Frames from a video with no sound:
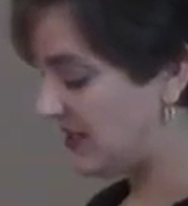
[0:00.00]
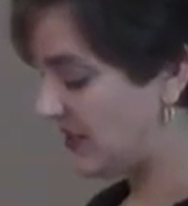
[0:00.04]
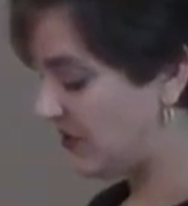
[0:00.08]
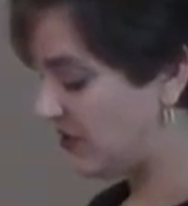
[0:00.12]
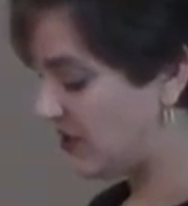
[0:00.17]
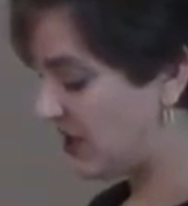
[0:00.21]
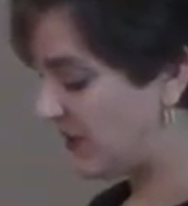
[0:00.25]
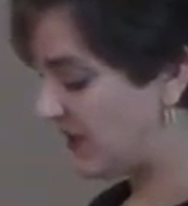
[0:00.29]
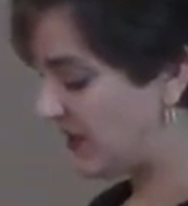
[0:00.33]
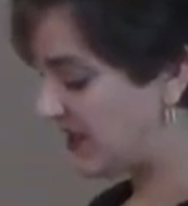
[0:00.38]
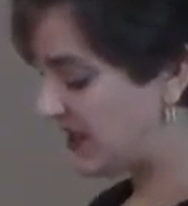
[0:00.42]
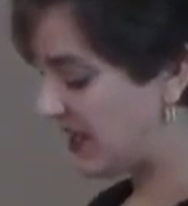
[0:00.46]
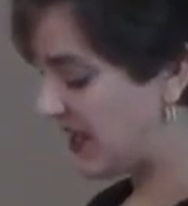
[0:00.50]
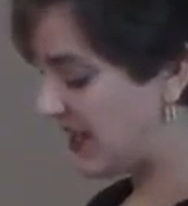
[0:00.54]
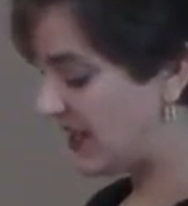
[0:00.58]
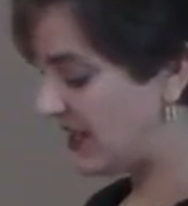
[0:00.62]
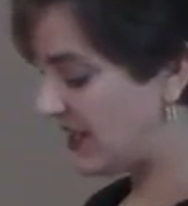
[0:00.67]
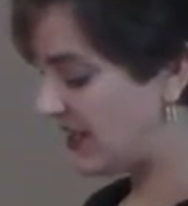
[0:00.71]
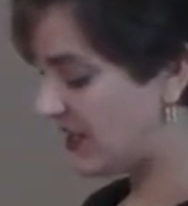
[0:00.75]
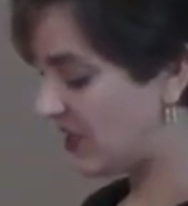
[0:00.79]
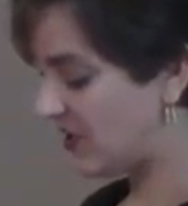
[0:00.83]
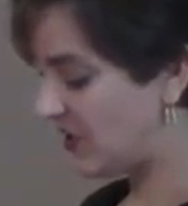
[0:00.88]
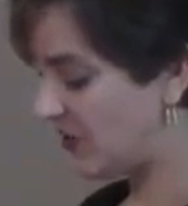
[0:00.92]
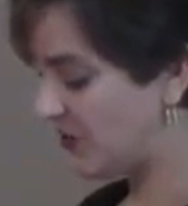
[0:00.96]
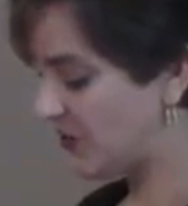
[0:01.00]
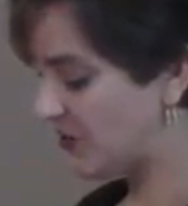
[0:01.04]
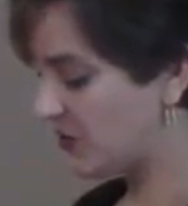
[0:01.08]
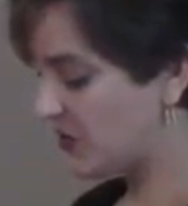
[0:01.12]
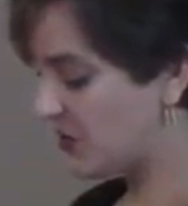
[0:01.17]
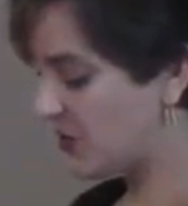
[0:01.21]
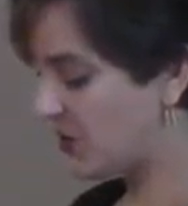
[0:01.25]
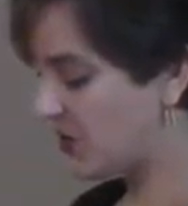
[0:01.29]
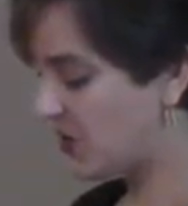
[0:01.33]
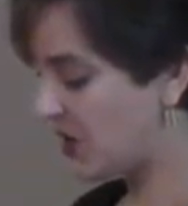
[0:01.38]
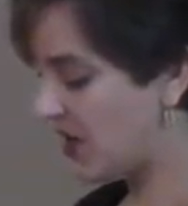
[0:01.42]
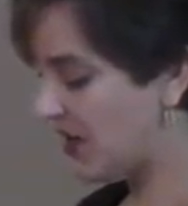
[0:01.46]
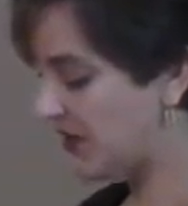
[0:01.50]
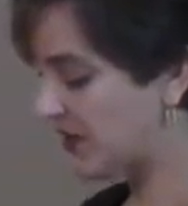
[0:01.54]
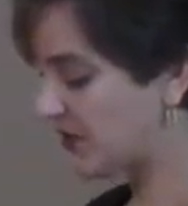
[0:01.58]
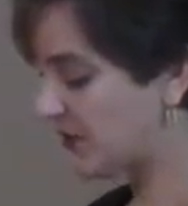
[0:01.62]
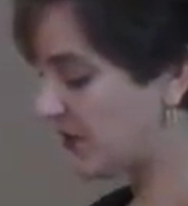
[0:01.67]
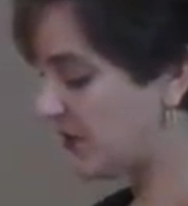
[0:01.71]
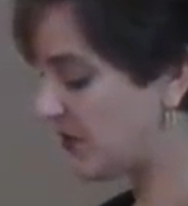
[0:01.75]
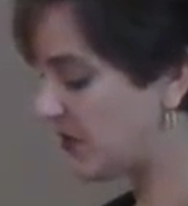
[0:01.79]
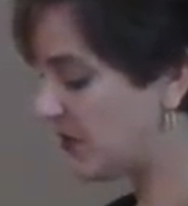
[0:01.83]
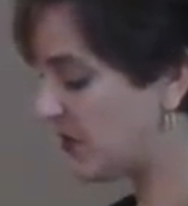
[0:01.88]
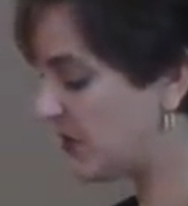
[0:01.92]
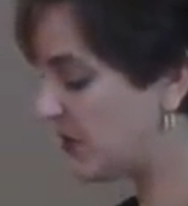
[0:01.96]
Tell Jemmeh sat at a cultural
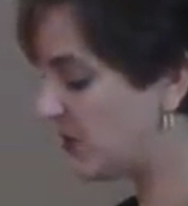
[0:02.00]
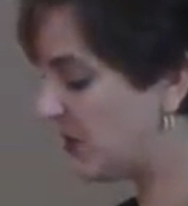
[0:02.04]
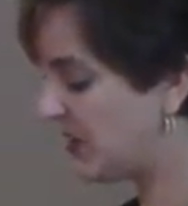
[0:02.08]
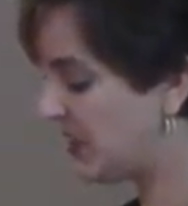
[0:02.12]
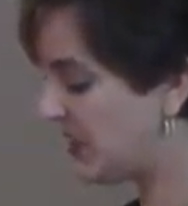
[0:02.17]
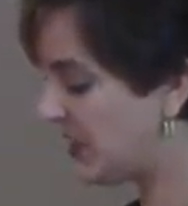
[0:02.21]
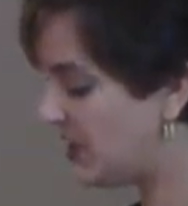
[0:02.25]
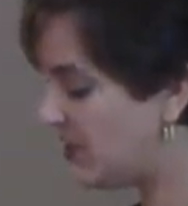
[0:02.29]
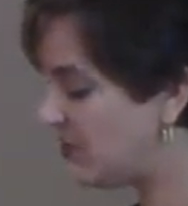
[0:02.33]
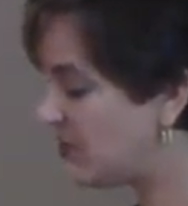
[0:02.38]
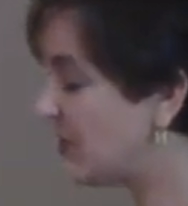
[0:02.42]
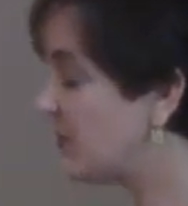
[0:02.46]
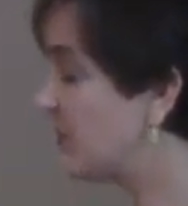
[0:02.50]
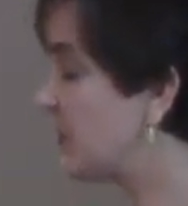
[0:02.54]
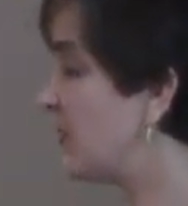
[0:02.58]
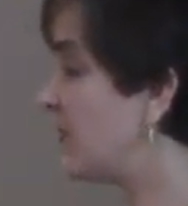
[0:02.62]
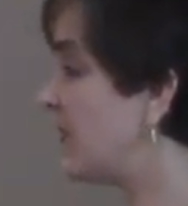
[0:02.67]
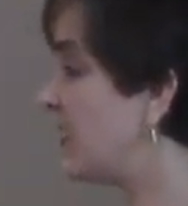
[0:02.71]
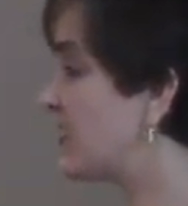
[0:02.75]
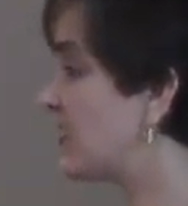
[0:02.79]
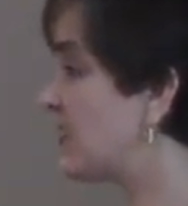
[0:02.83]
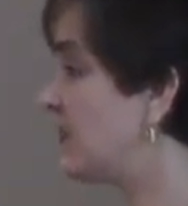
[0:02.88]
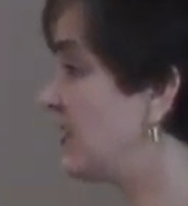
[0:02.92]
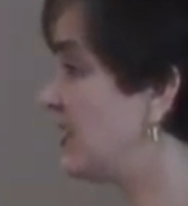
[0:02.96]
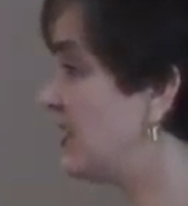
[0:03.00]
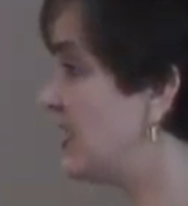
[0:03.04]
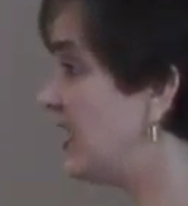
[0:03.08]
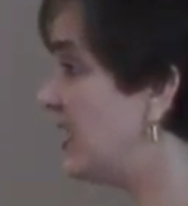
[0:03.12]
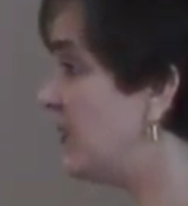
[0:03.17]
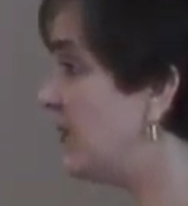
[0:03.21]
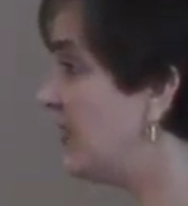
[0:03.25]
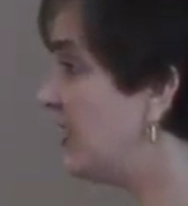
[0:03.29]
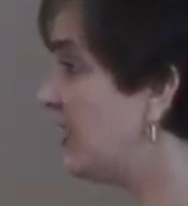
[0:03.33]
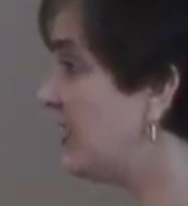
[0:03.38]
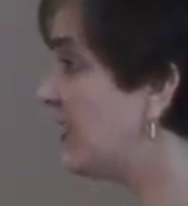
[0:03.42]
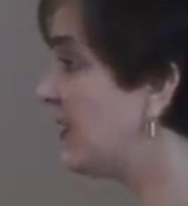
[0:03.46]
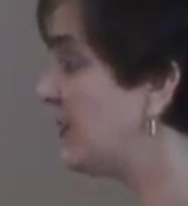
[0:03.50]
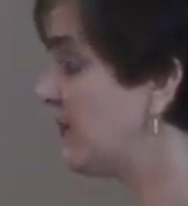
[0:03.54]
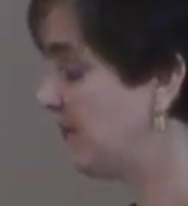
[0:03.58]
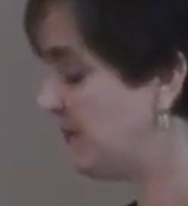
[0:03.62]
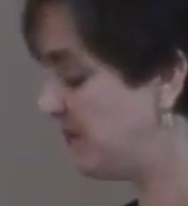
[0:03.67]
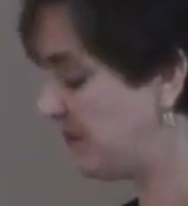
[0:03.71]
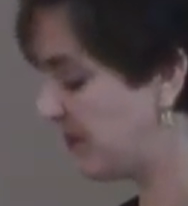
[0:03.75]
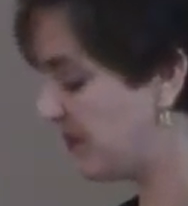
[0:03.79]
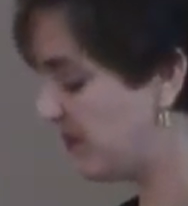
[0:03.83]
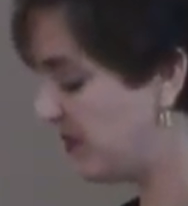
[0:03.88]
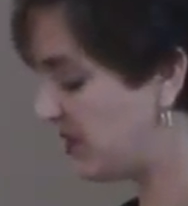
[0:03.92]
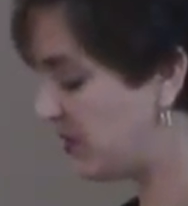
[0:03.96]
crossroads between Egypt and Mesopotamia,
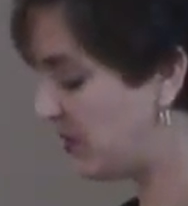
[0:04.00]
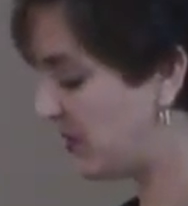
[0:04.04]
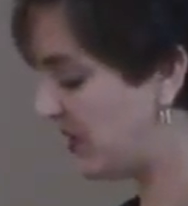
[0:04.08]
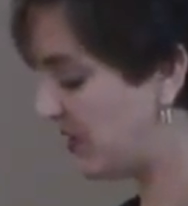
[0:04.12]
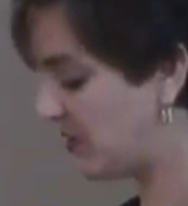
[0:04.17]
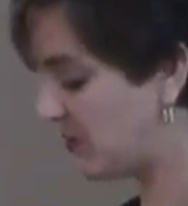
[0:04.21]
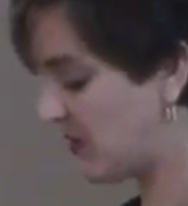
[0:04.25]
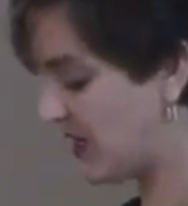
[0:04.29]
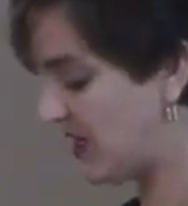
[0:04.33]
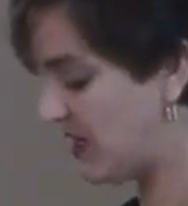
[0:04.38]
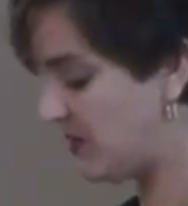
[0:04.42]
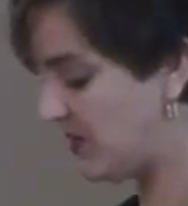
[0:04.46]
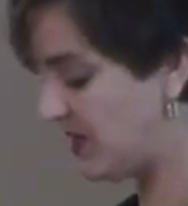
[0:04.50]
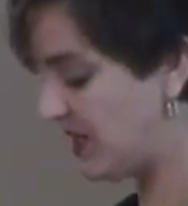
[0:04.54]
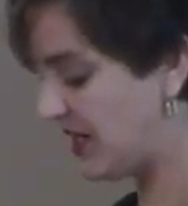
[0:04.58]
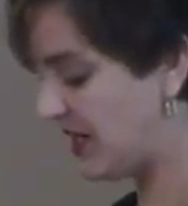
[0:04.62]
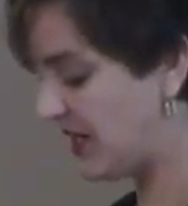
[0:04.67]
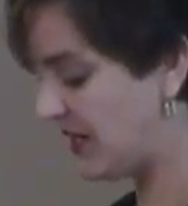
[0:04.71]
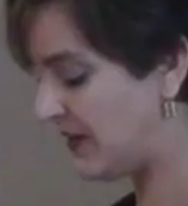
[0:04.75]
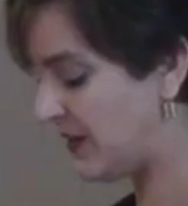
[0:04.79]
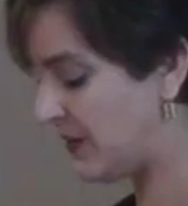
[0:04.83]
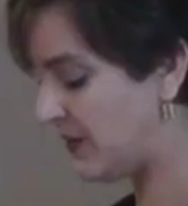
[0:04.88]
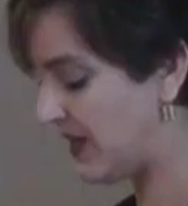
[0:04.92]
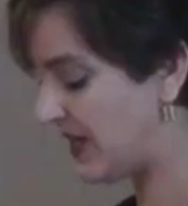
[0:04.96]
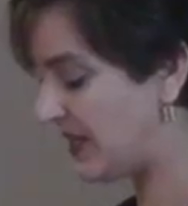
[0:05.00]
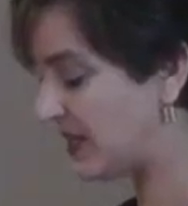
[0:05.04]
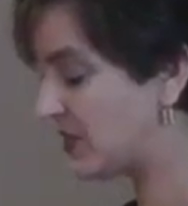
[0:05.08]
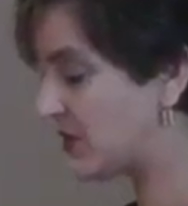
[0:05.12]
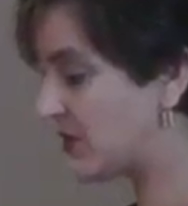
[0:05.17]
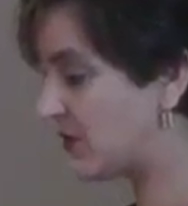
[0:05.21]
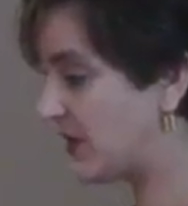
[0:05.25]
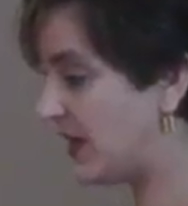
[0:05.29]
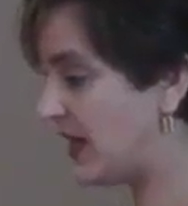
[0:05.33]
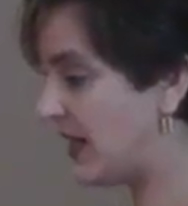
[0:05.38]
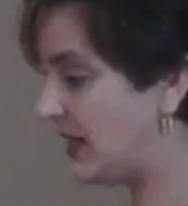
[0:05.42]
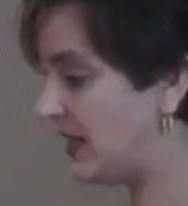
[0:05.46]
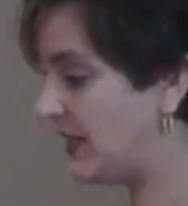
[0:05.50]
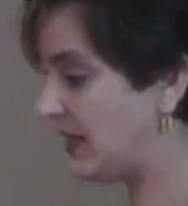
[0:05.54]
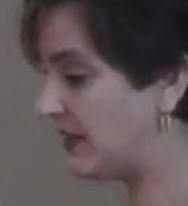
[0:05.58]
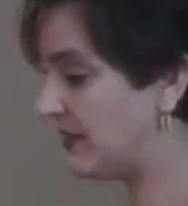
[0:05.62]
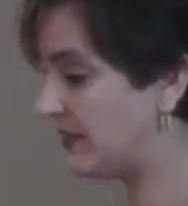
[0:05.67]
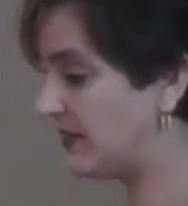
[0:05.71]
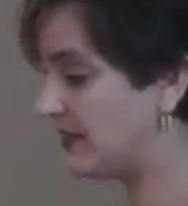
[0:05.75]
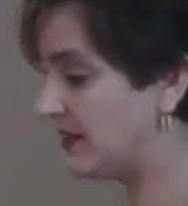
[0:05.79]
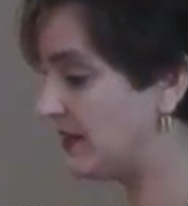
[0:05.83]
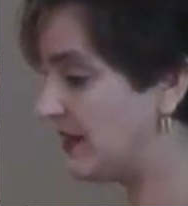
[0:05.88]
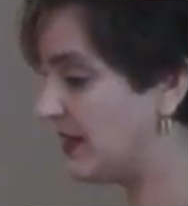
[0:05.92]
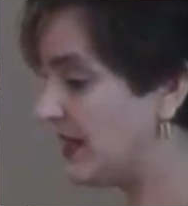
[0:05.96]
between Arabia and the
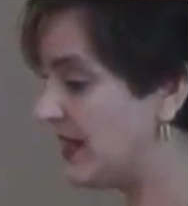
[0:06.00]
Mediterranean.